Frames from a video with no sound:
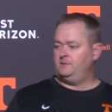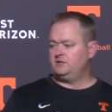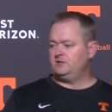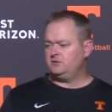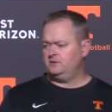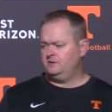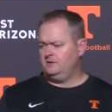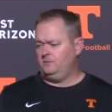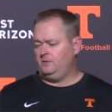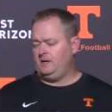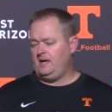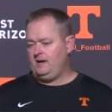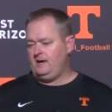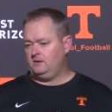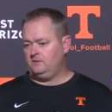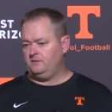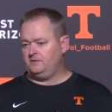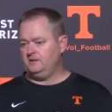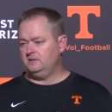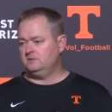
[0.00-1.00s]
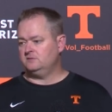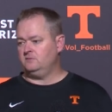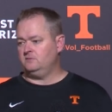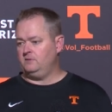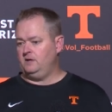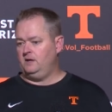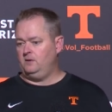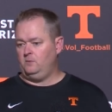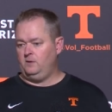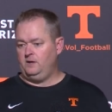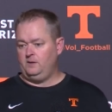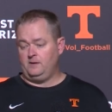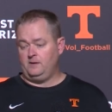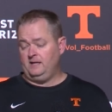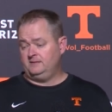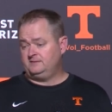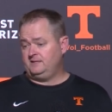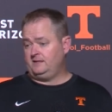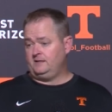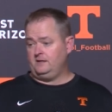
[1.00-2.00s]
Make sure that we handle things the right way. We
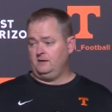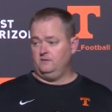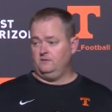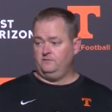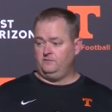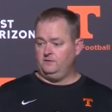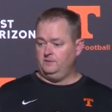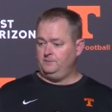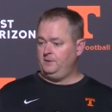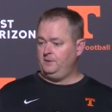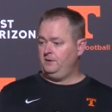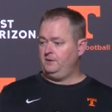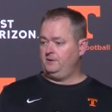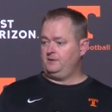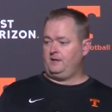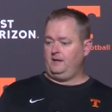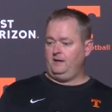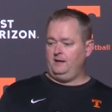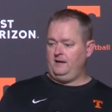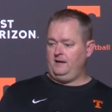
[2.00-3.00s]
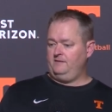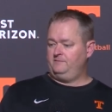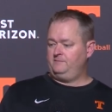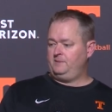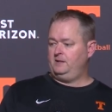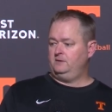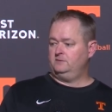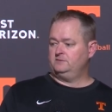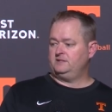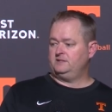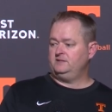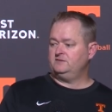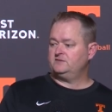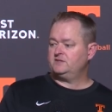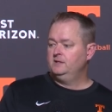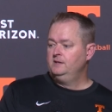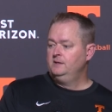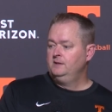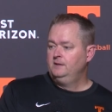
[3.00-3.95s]
got to take care of the football. You can't have penalties.